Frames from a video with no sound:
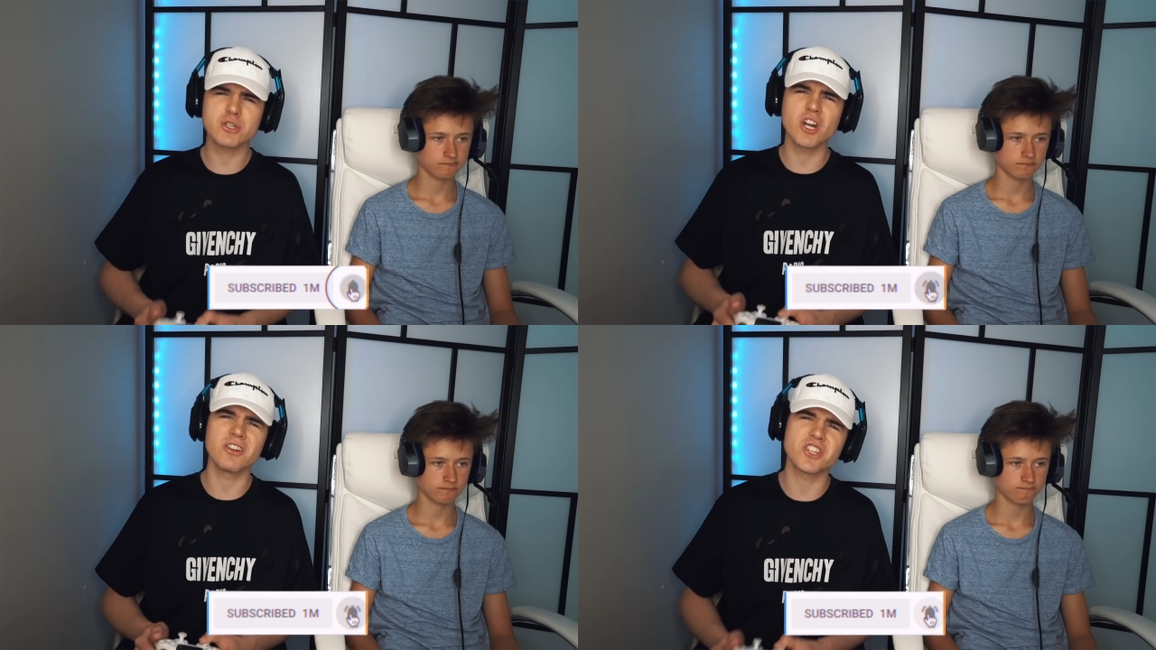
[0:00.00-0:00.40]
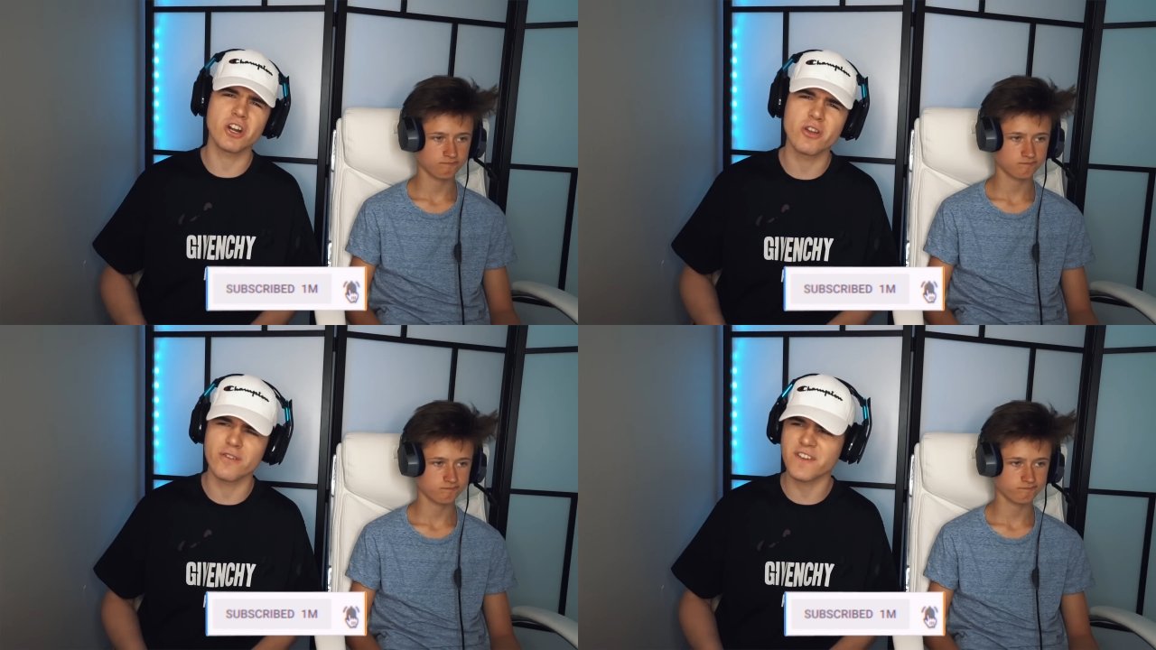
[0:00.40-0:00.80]
Speaker 1: Turn
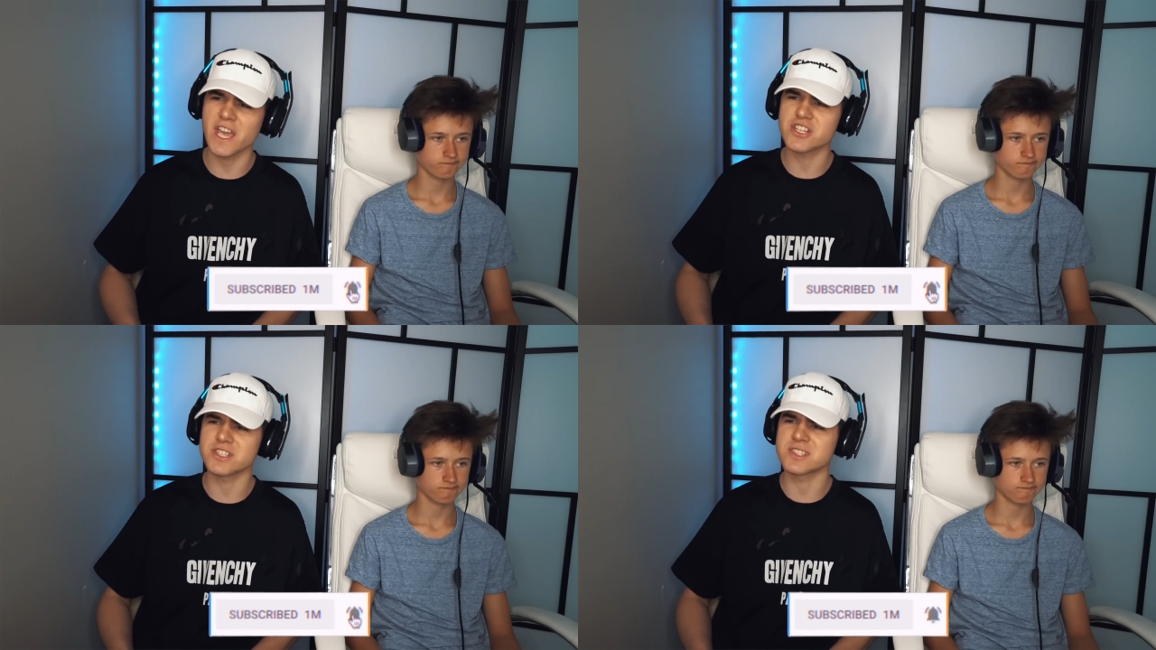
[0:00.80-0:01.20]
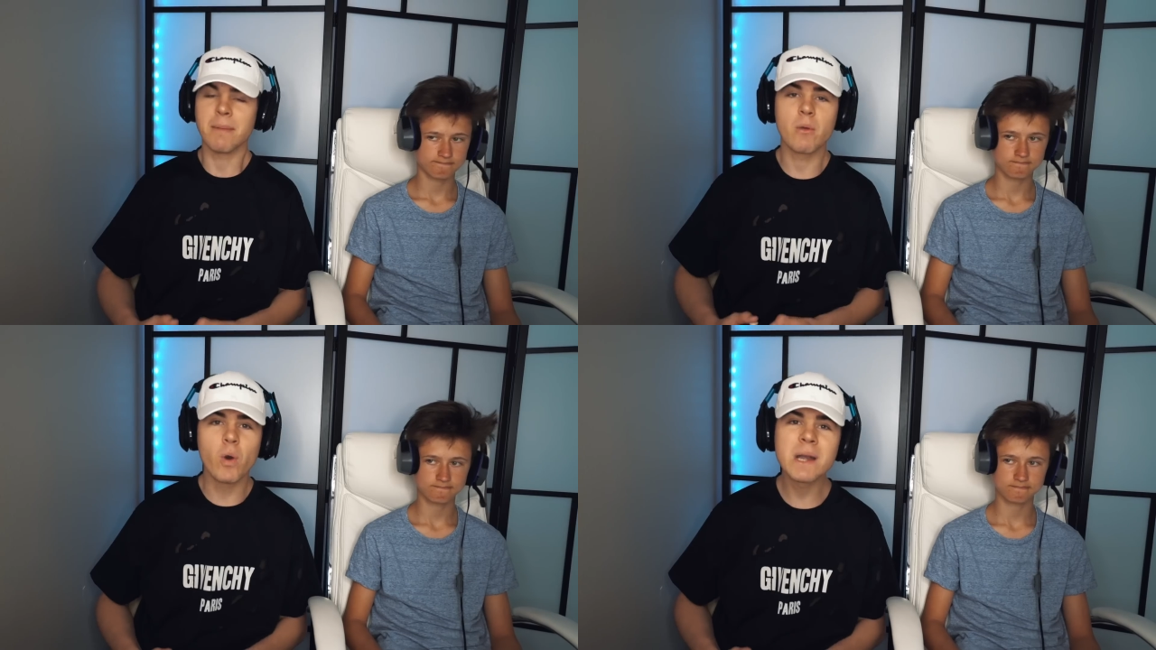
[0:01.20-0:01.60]
on notifications.
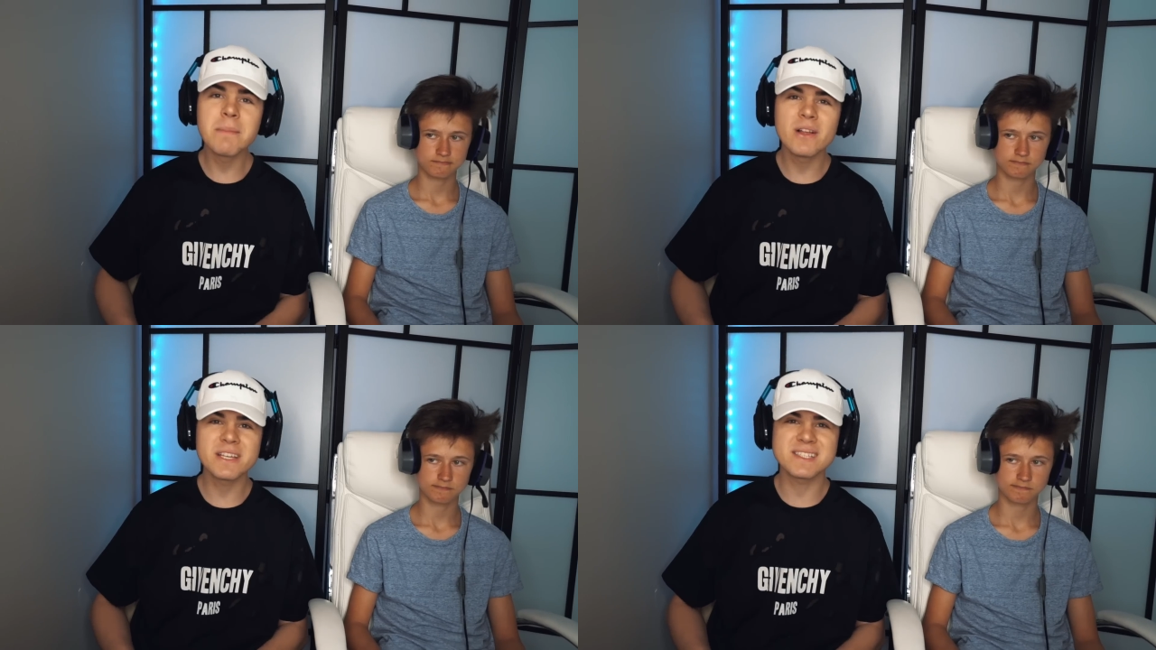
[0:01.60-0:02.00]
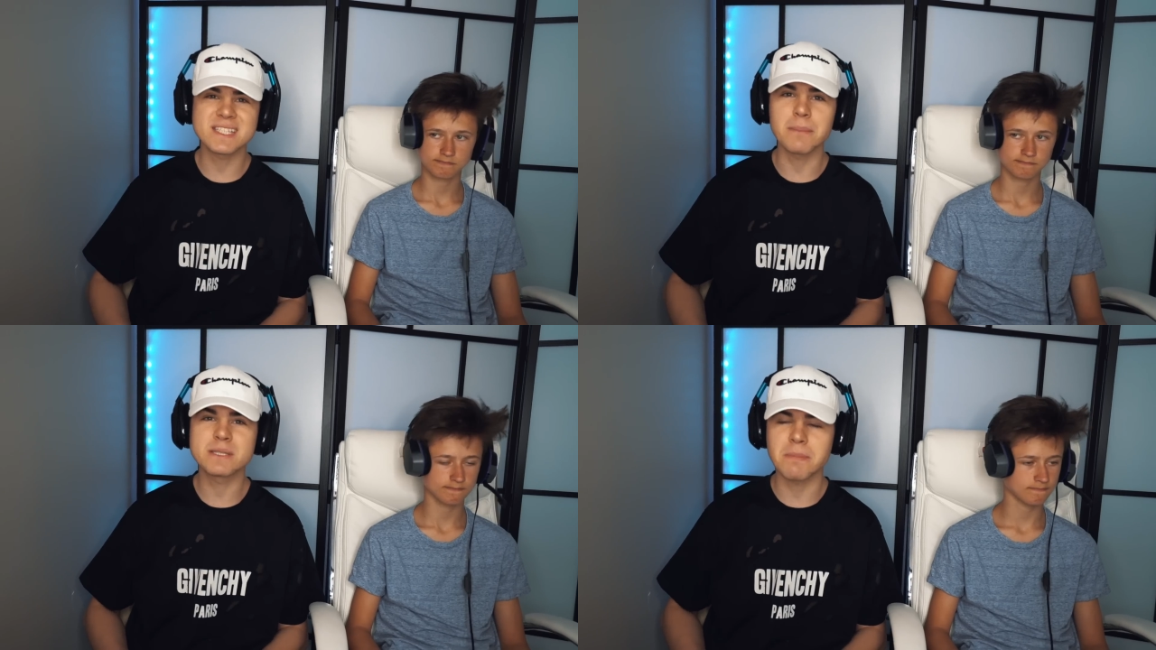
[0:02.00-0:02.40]
My 1 million
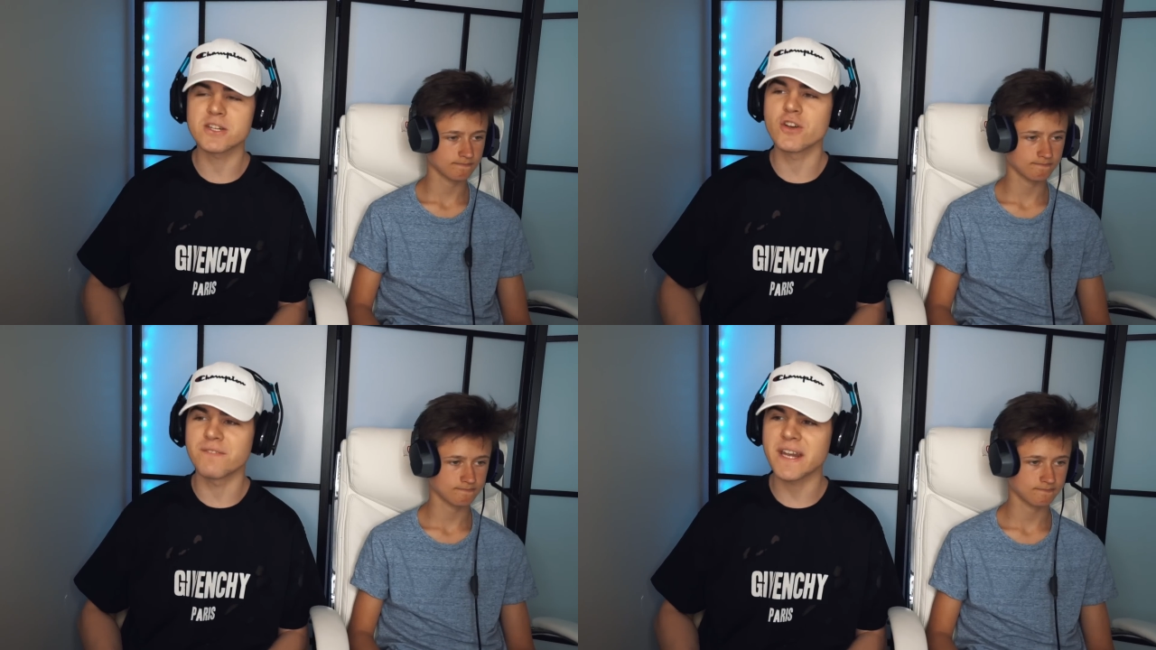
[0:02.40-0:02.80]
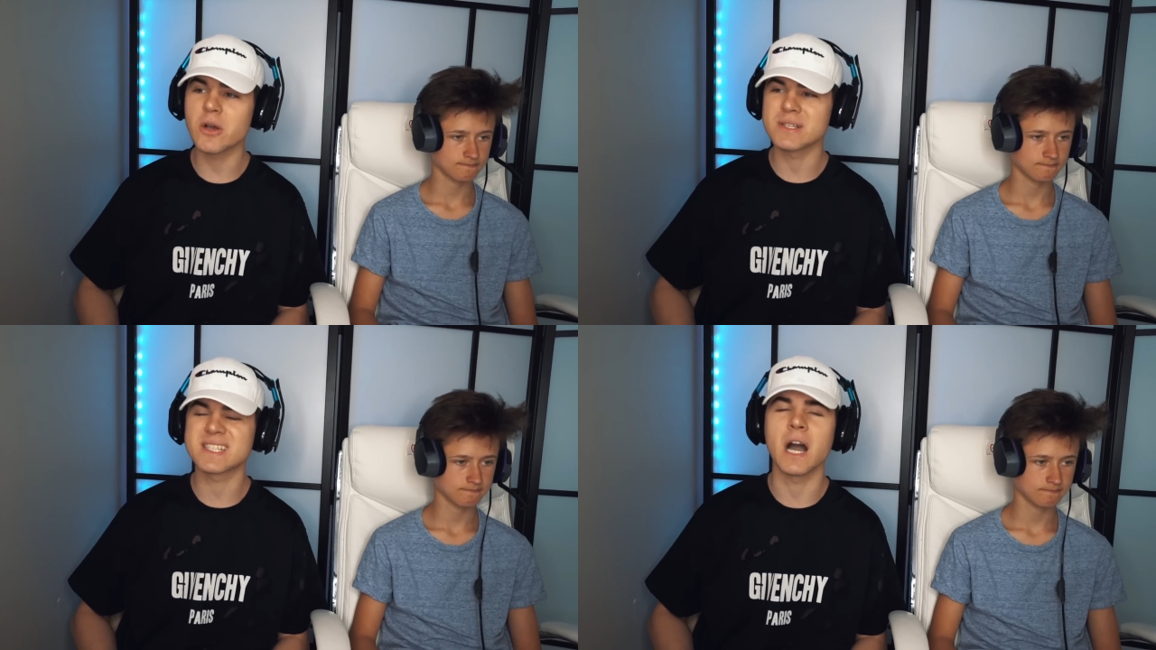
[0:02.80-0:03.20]
sub special
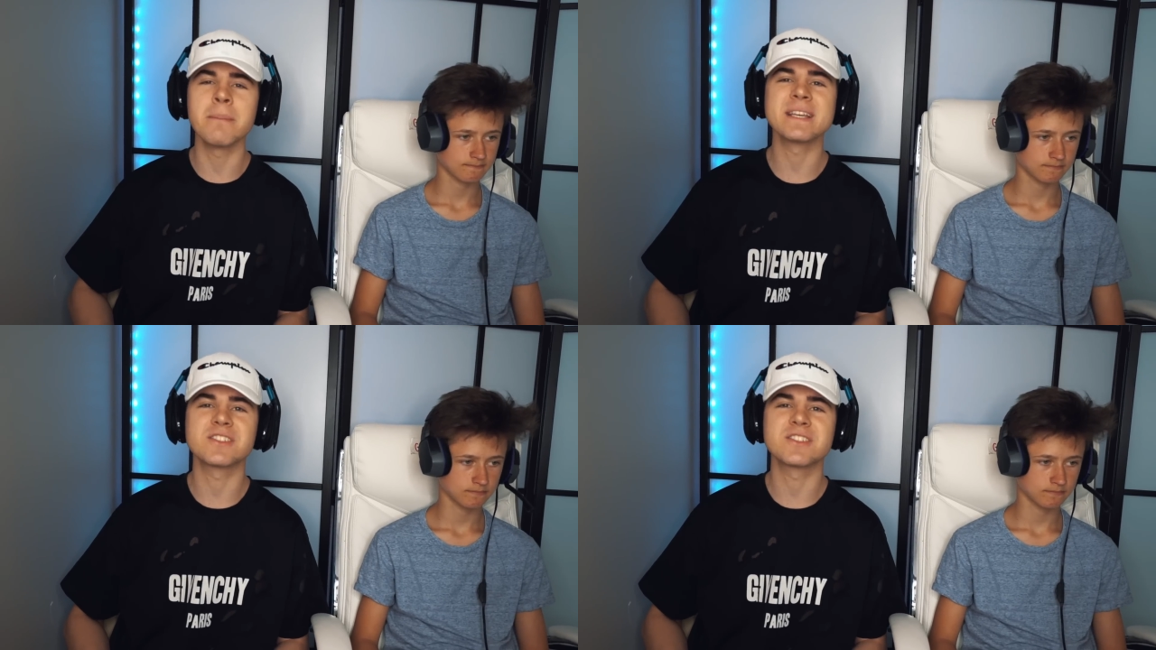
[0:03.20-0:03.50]
video is coming